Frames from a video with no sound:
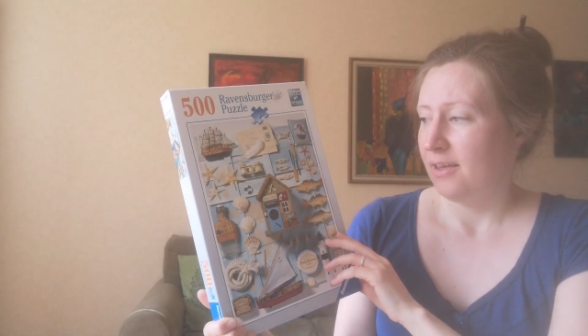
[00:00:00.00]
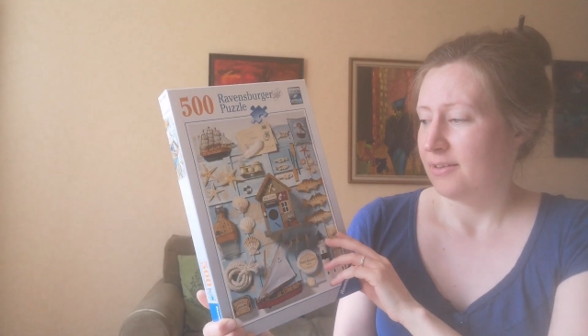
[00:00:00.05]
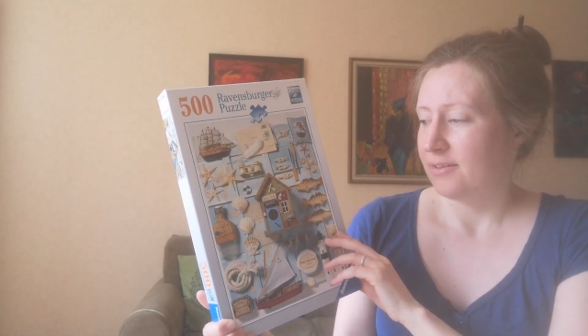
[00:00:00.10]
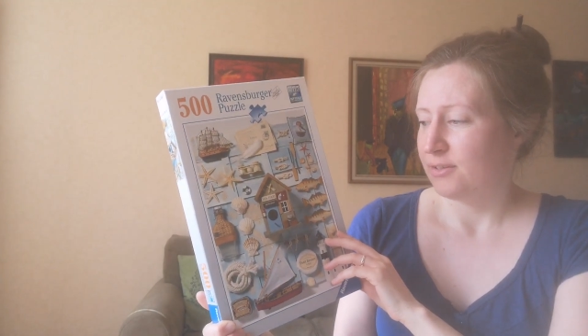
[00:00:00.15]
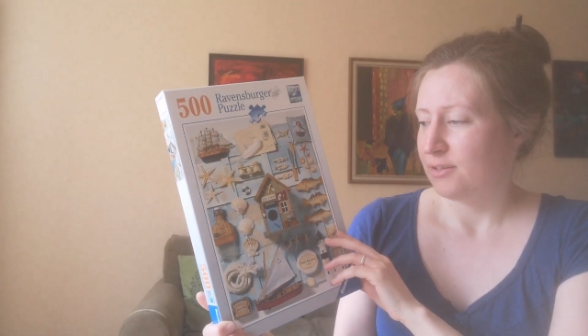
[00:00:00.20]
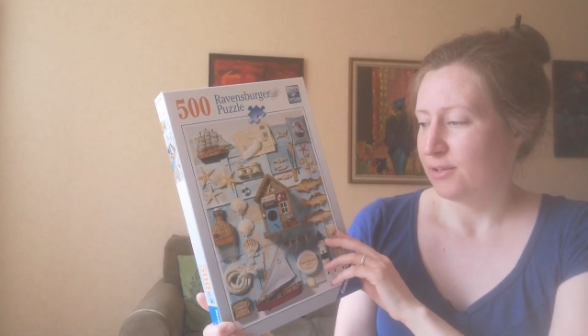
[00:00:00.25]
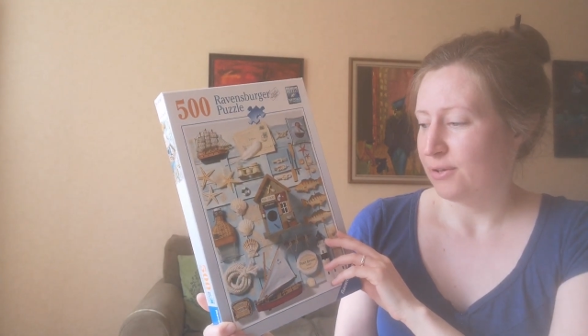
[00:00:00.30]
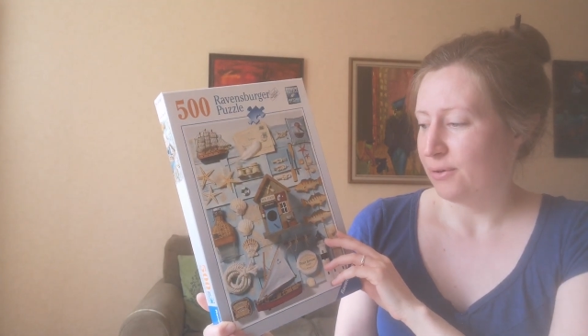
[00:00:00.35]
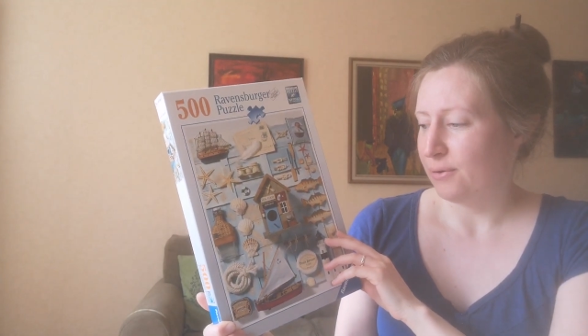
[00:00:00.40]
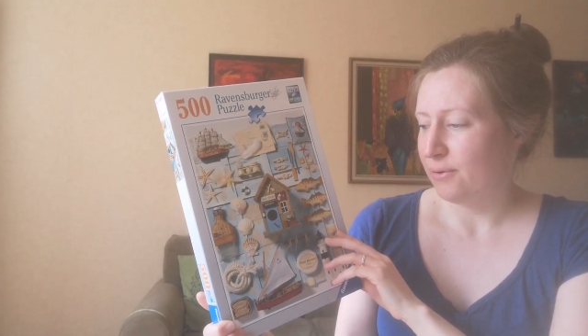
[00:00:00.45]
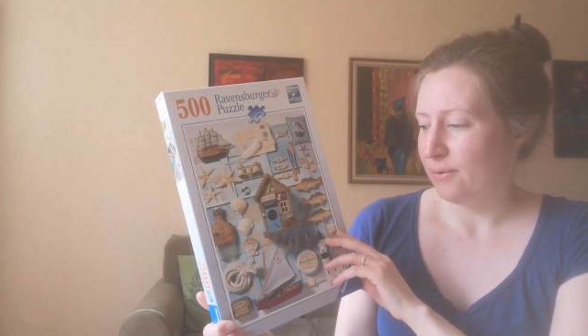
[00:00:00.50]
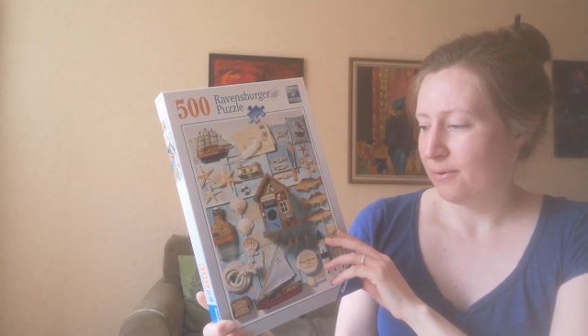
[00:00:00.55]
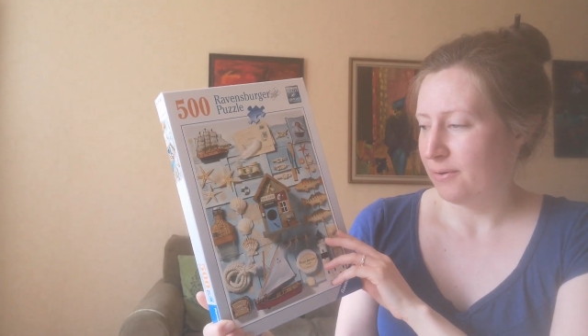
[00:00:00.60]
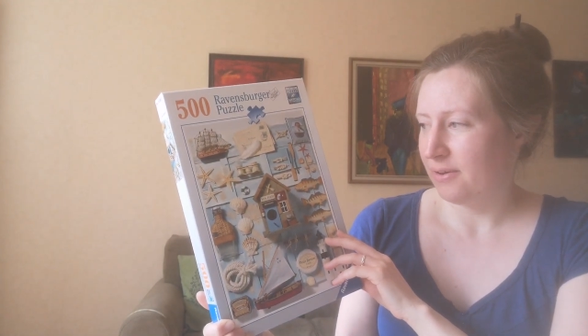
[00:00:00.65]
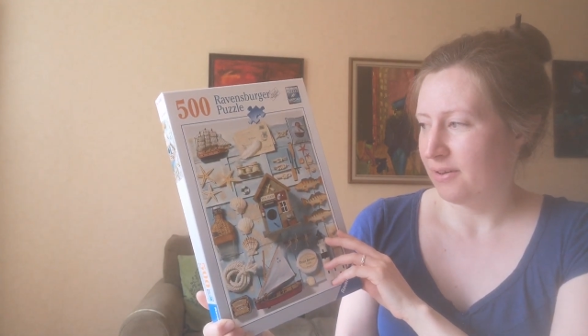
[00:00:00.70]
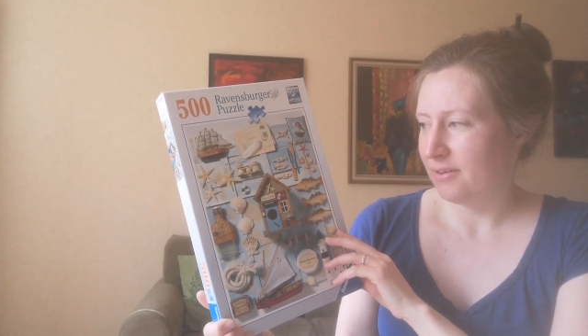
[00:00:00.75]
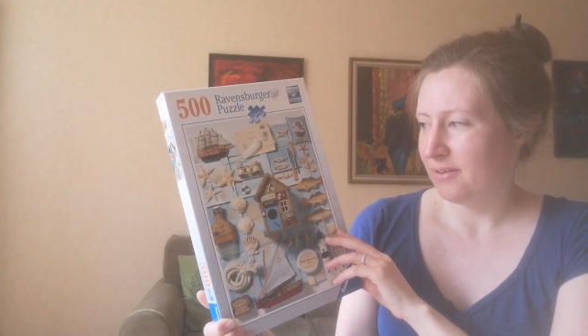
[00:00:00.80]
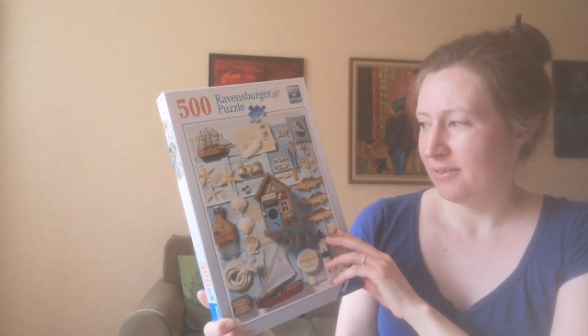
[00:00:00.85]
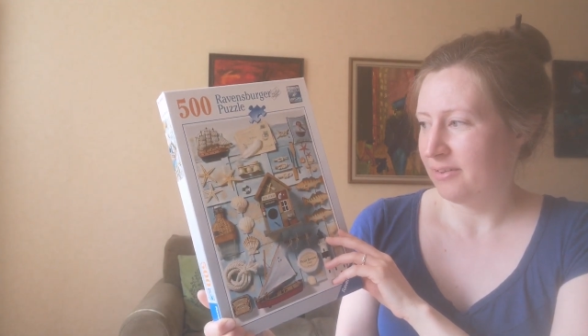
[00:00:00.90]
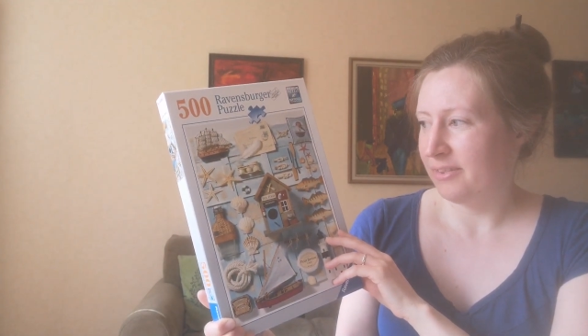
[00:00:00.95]

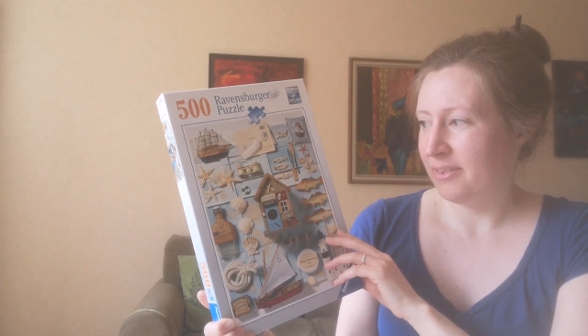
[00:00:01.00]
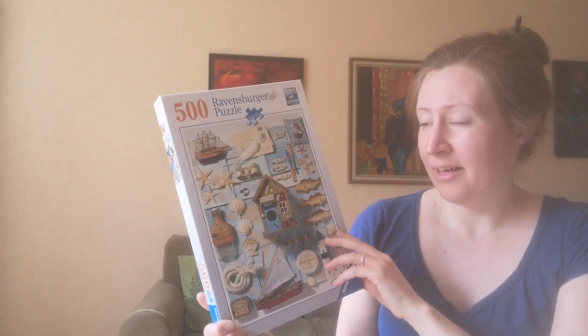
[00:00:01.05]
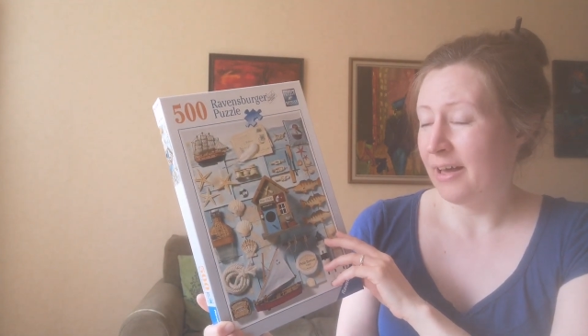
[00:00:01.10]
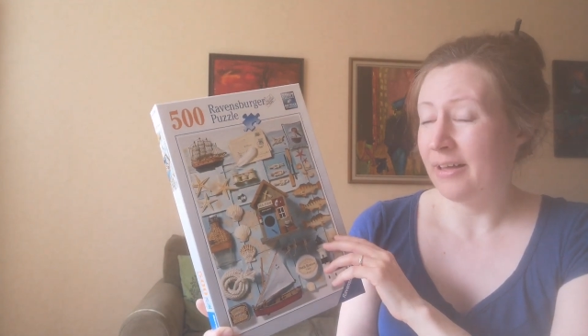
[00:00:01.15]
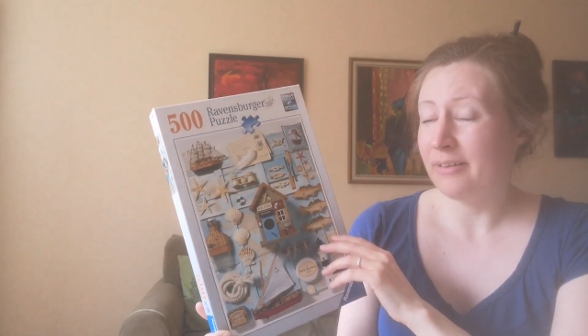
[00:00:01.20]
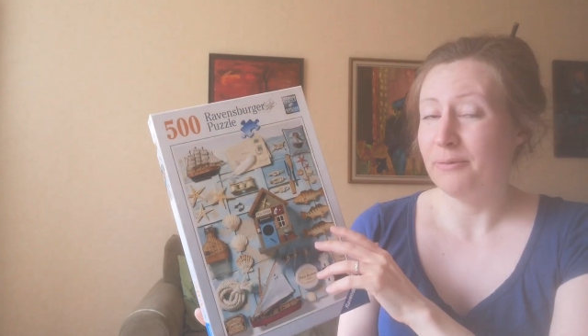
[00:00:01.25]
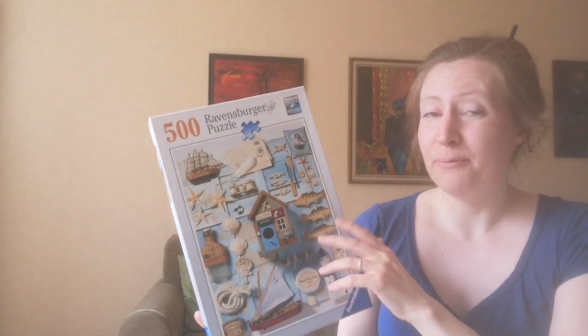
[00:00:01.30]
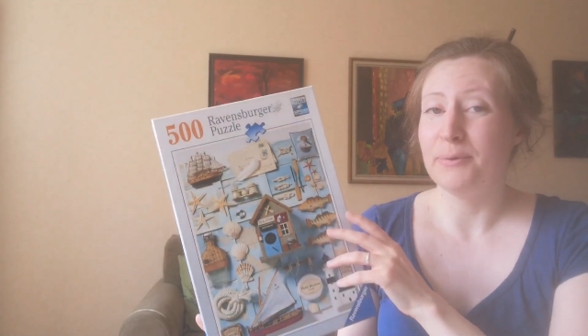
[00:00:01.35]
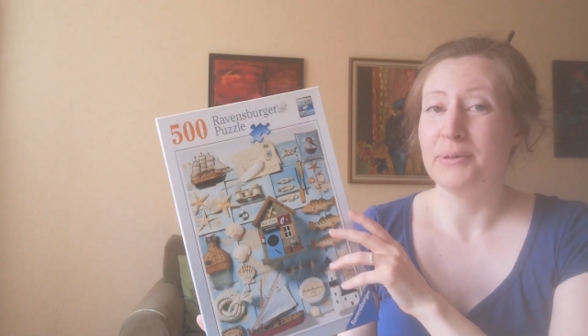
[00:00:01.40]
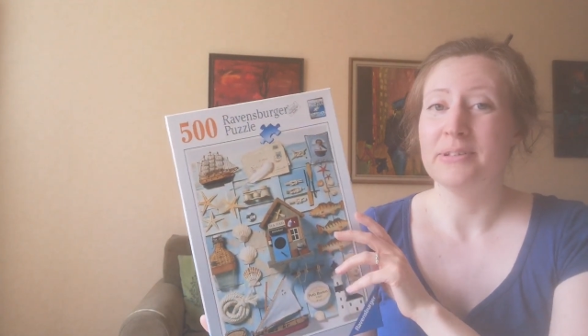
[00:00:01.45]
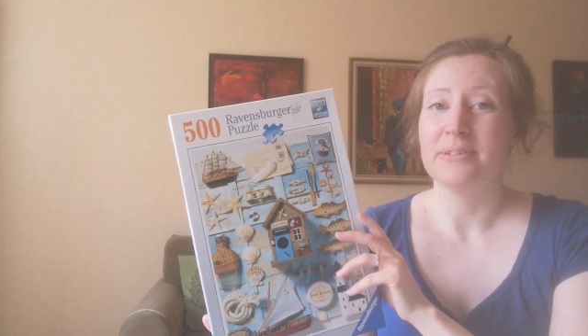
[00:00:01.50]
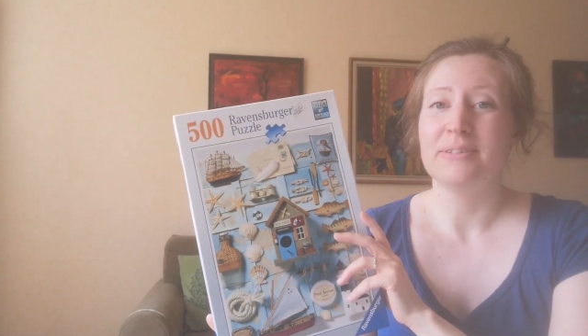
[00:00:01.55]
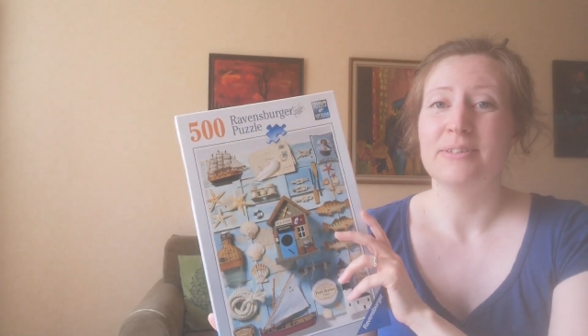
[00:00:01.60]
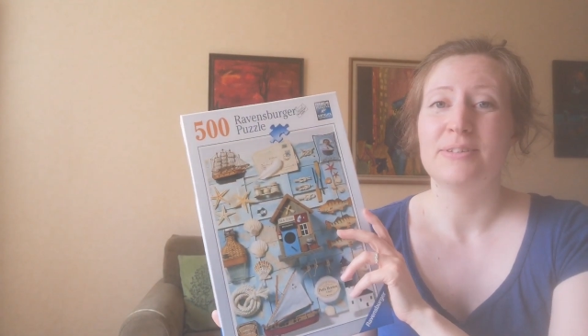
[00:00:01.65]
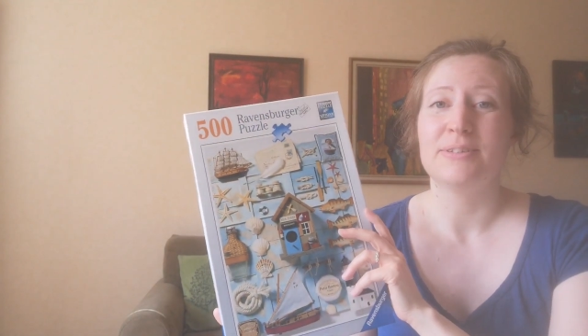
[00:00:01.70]
So that was